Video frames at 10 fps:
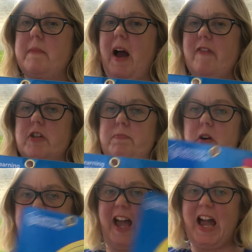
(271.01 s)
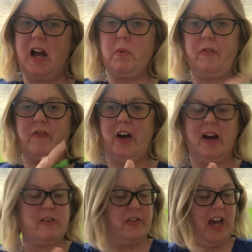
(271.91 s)
I have to put the hour
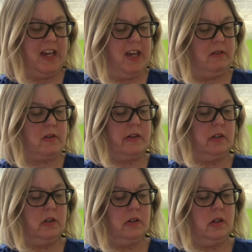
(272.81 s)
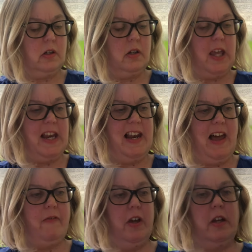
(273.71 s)
first, so that is
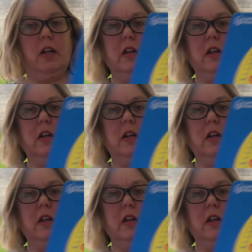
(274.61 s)
11.